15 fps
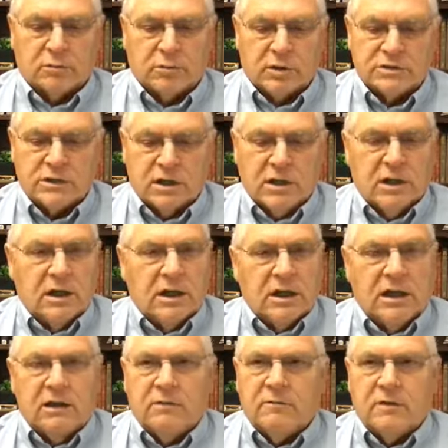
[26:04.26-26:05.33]
Bush,
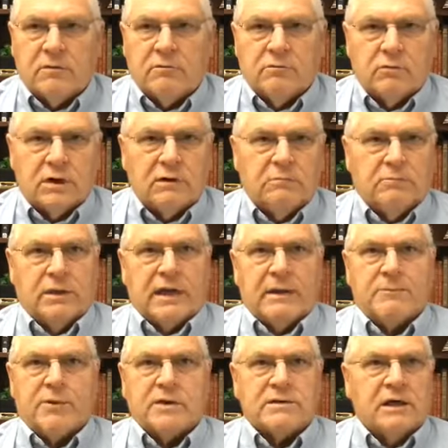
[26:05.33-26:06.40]
when he
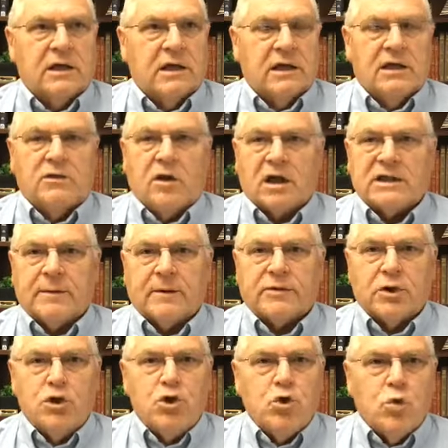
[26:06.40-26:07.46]
became president, he talked about
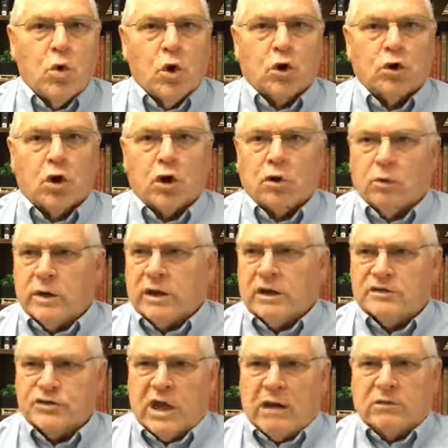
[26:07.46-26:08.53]
the New World Order. We can
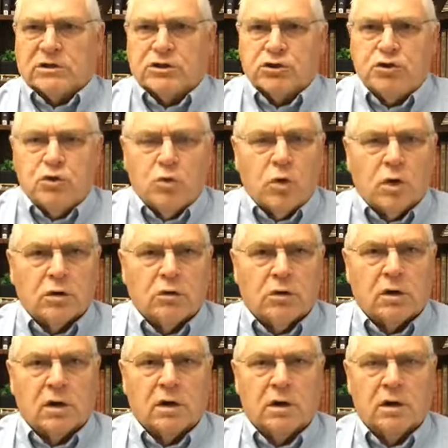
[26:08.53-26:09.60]
establish a New World
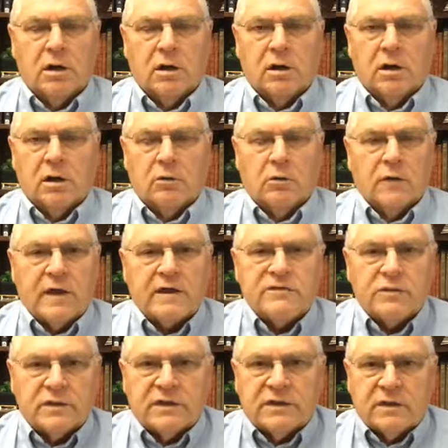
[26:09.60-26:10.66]
Order. Well,
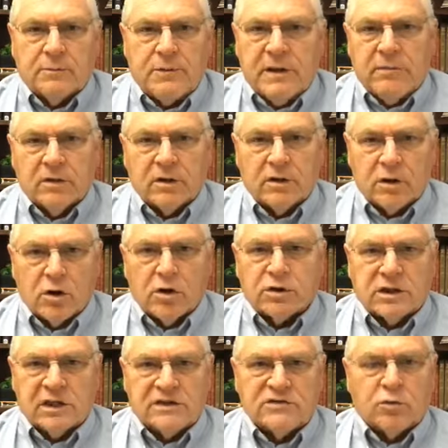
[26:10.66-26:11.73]
that's what the people of the
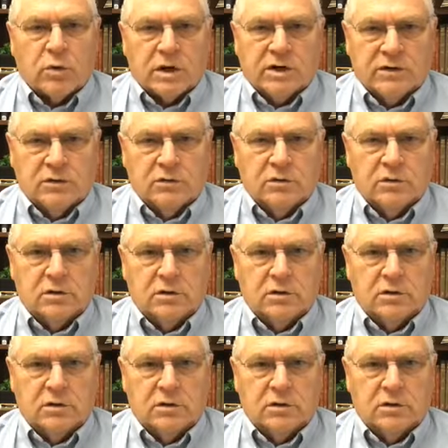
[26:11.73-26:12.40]
earthlings want to do.